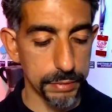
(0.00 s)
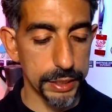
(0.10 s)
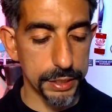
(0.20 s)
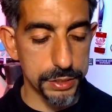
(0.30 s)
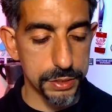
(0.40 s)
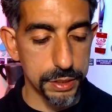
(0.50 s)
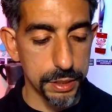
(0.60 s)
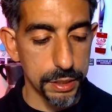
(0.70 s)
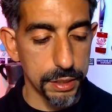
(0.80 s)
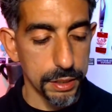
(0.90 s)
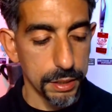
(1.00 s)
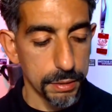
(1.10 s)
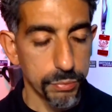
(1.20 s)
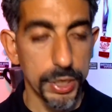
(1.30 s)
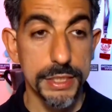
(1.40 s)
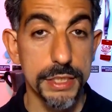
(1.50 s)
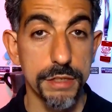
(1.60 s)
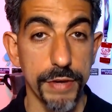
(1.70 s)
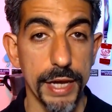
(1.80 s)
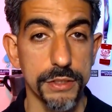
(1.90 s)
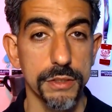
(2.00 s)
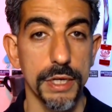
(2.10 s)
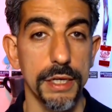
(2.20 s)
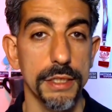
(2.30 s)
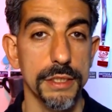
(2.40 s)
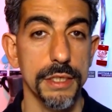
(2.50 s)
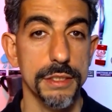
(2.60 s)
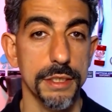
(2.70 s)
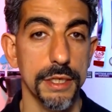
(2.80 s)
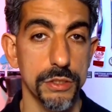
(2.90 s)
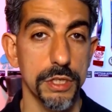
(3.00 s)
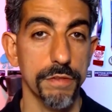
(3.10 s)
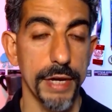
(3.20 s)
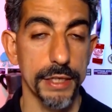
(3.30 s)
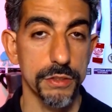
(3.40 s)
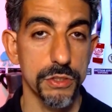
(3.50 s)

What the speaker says: guess price is a factor, and it's an interesting factor.